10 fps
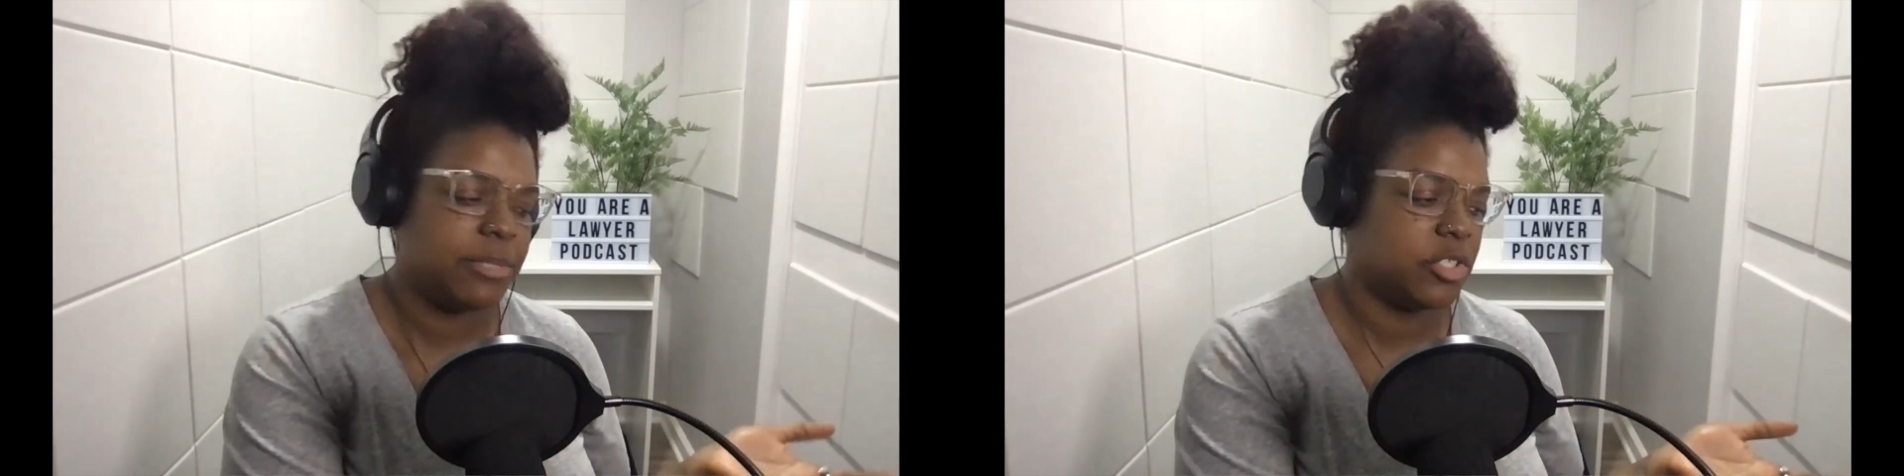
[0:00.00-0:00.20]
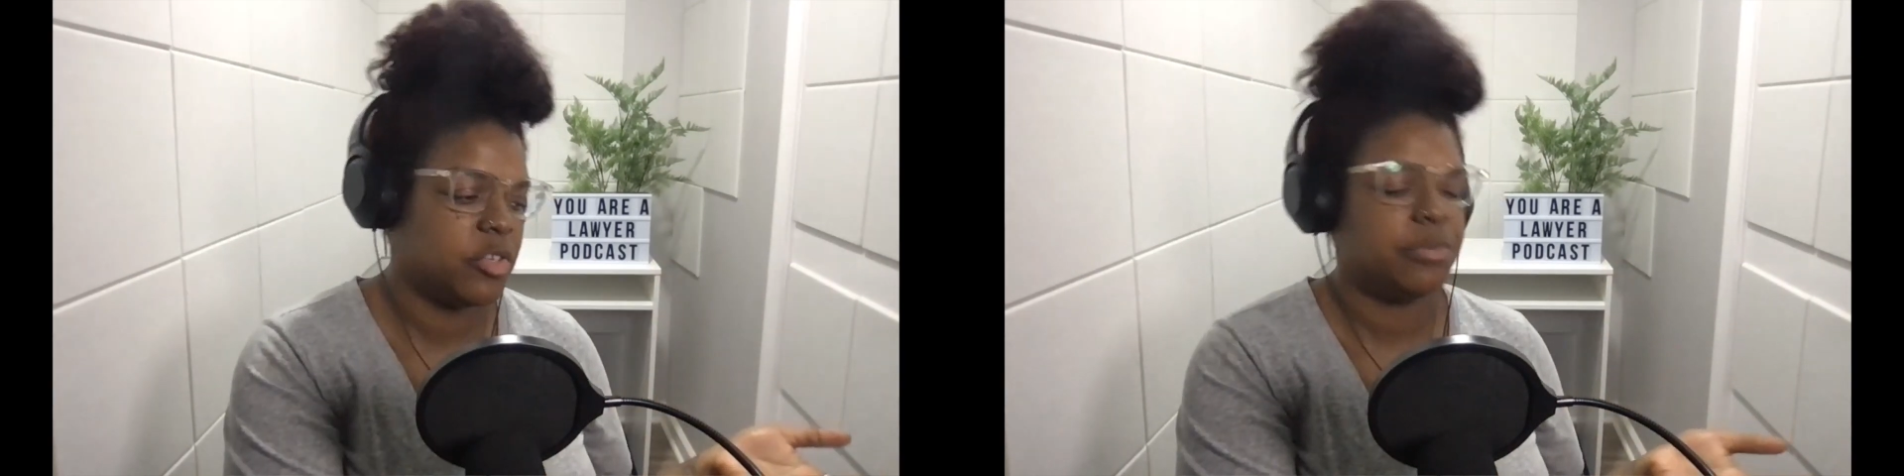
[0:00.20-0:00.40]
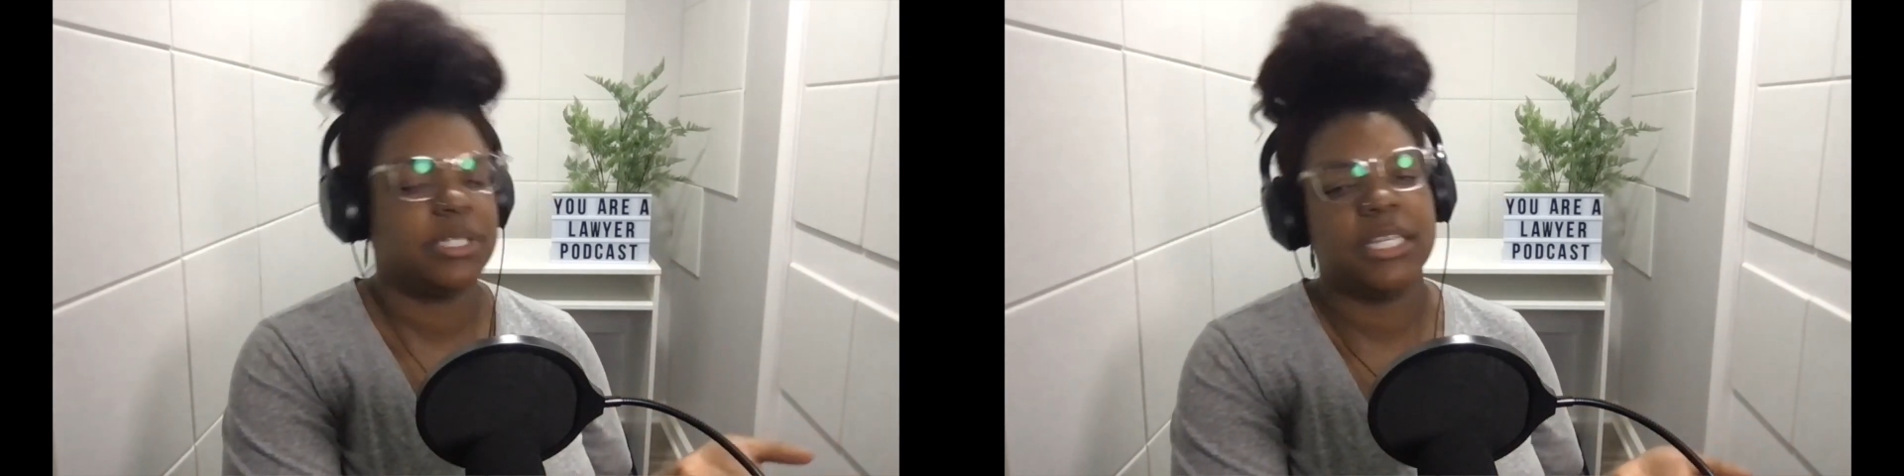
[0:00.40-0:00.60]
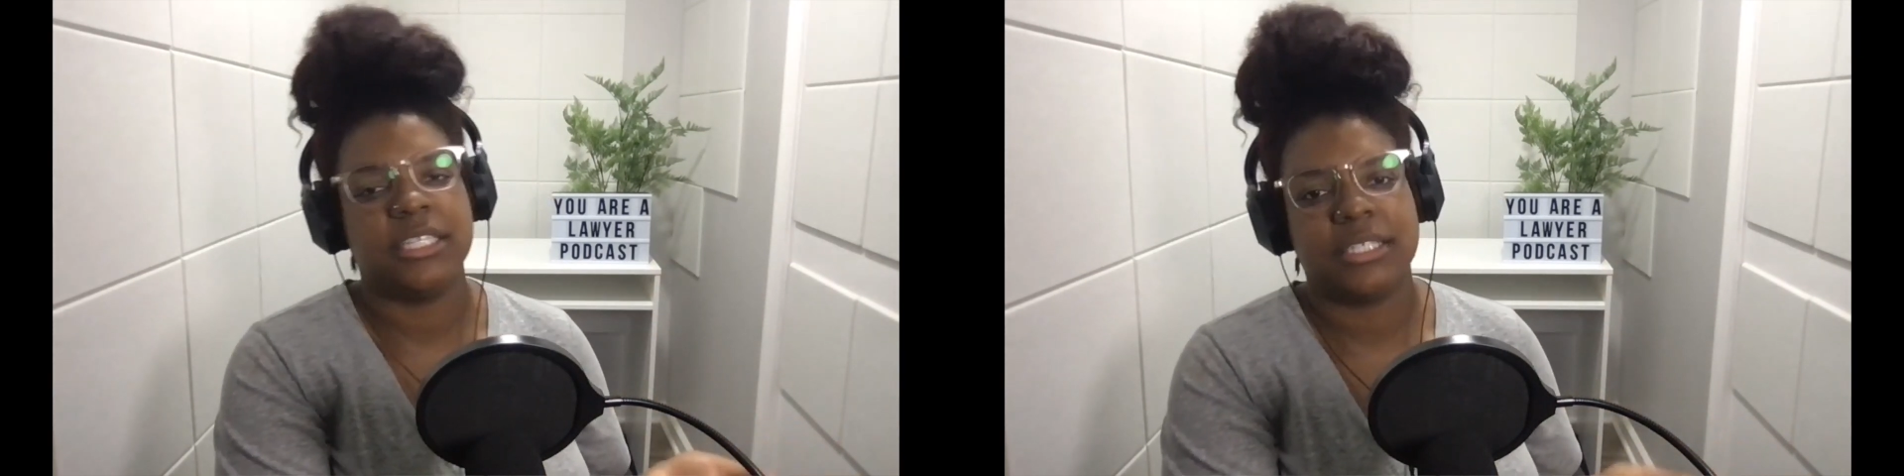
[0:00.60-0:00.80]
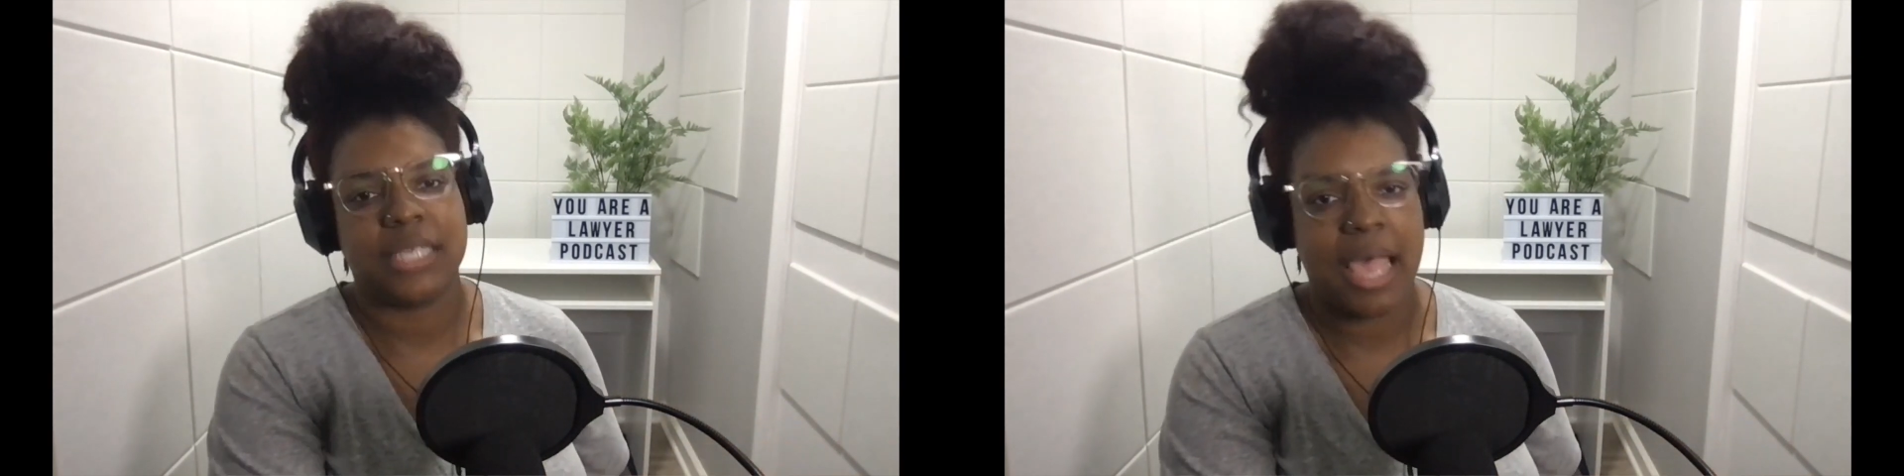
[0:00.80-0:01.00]

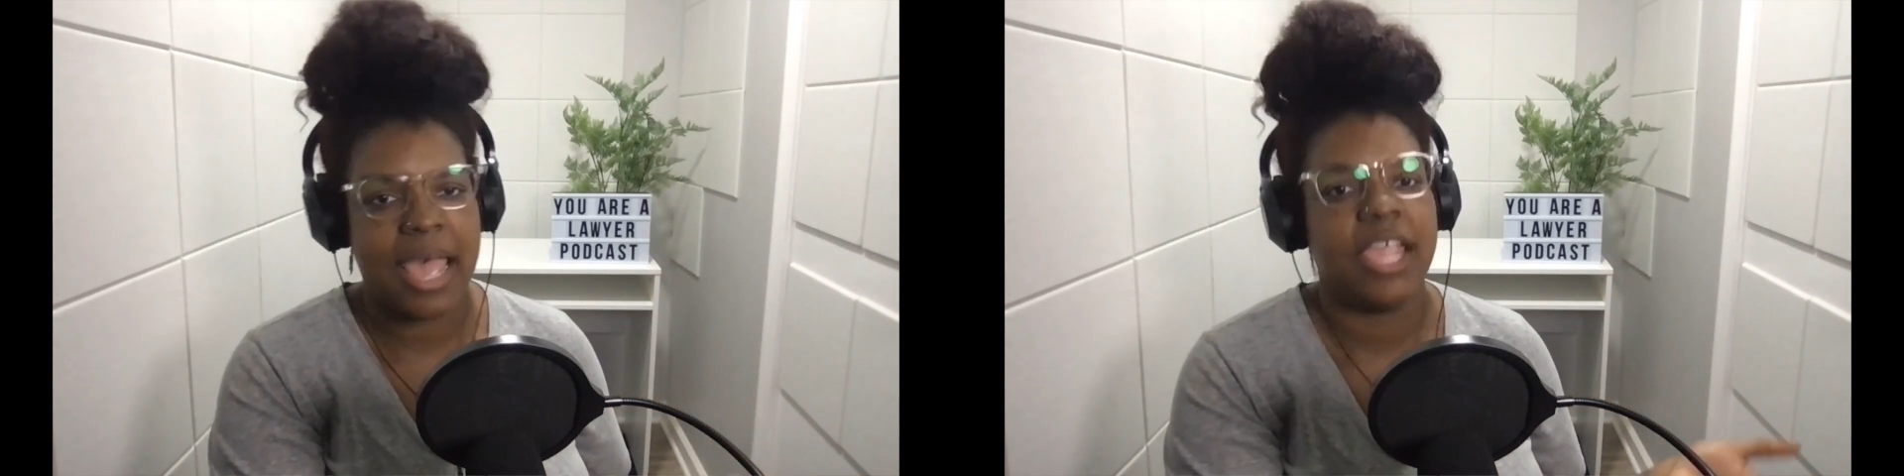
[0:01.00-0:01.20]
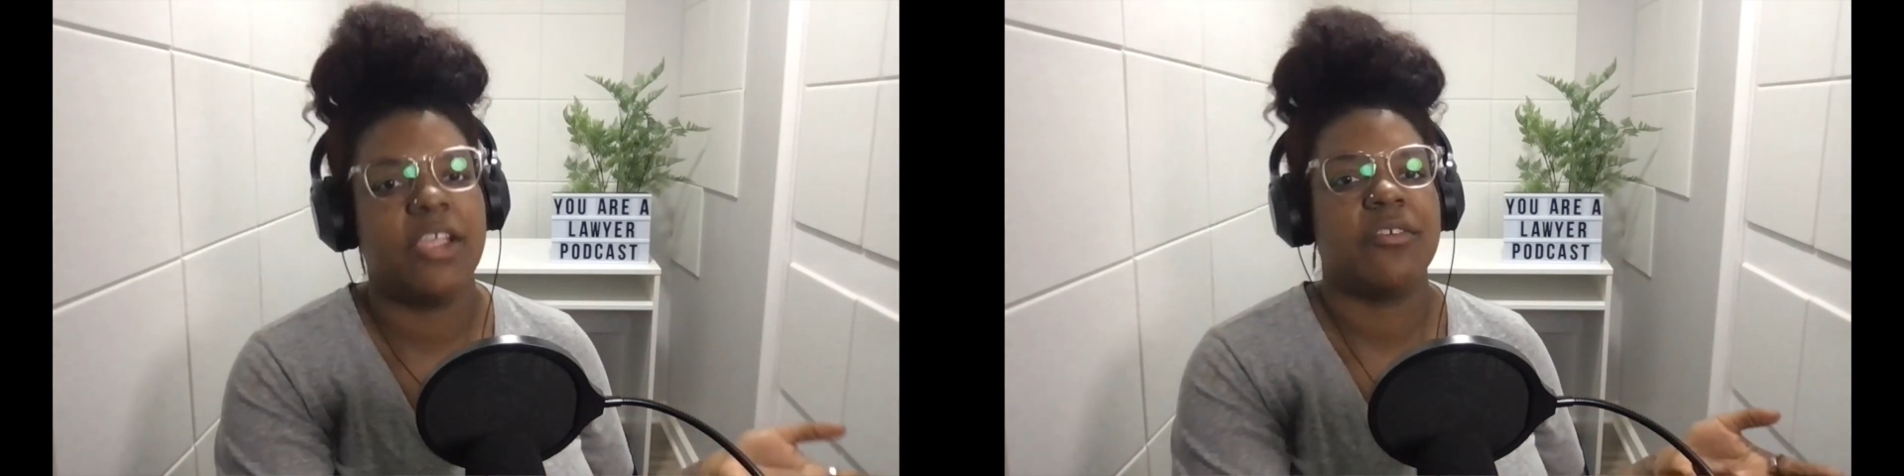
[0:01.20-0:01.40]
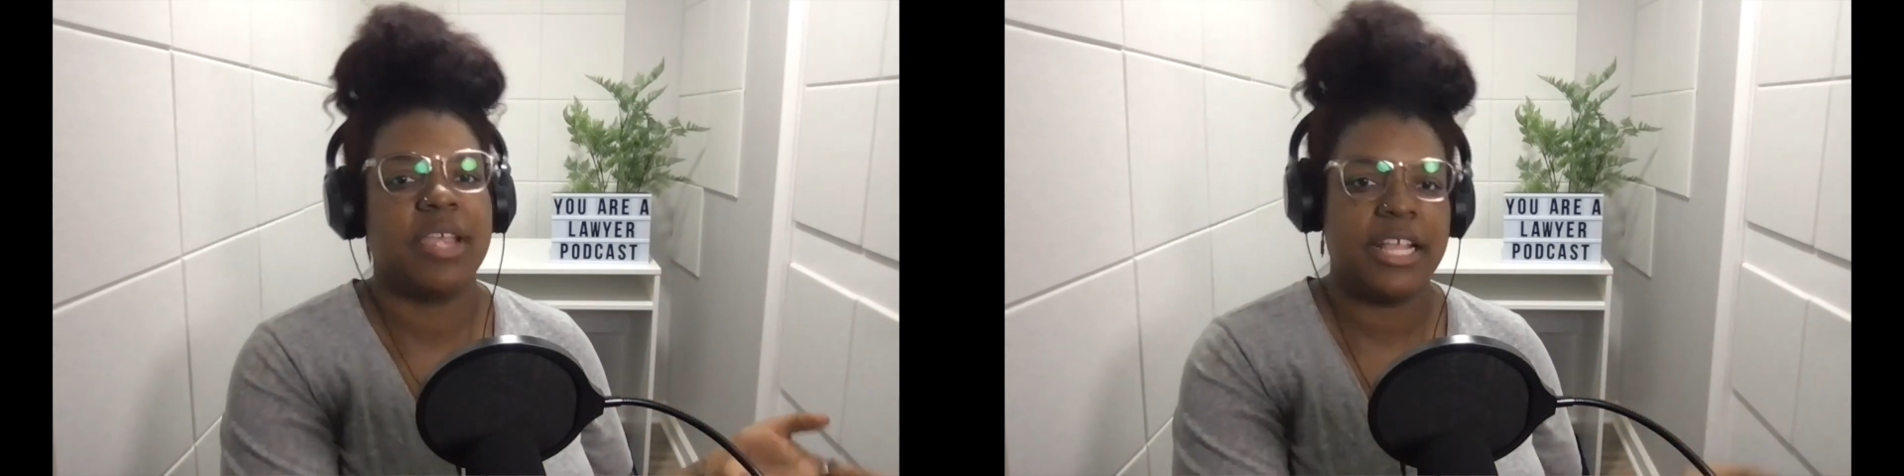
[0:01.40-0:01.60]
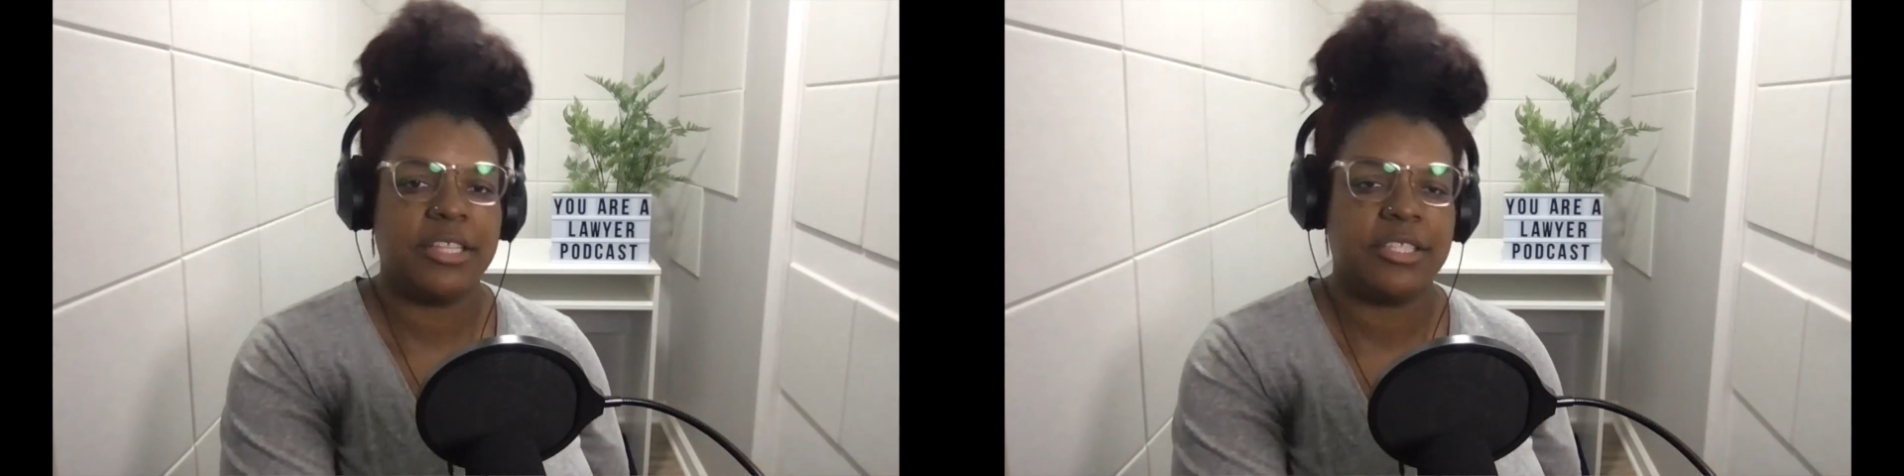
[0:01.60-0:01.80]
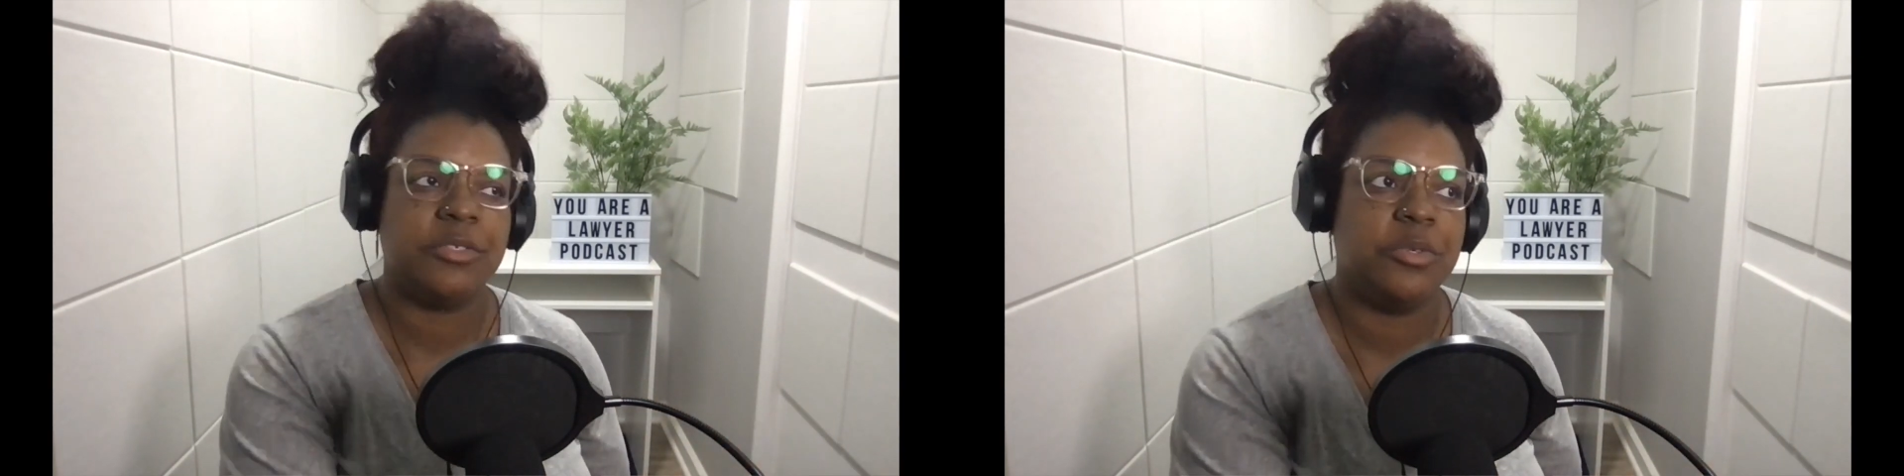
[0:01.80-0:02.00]
descriptions to
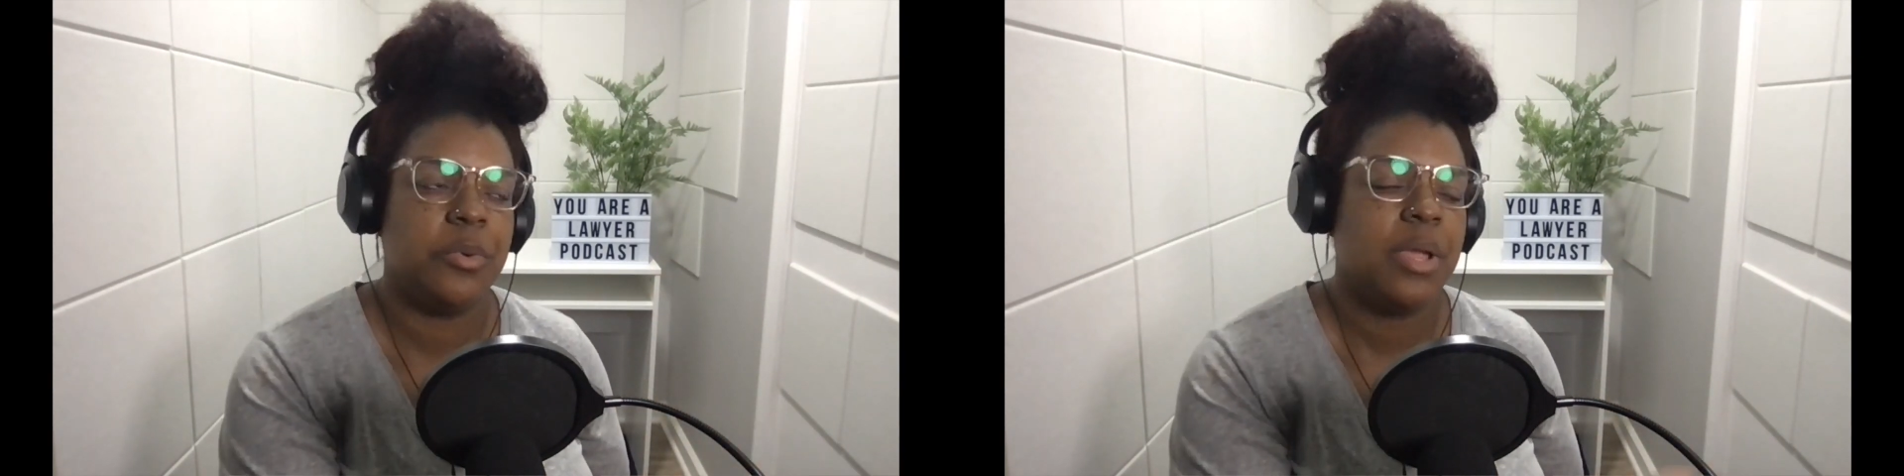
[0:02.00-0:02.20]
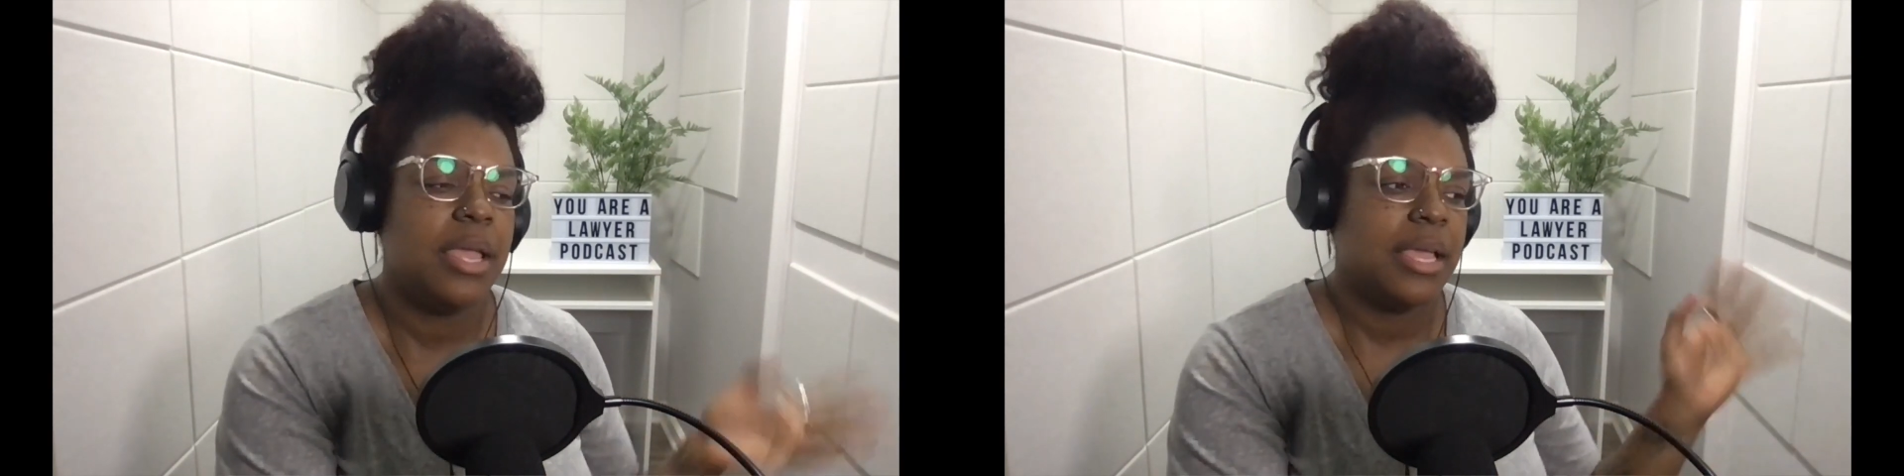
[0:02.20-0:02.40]
hiring to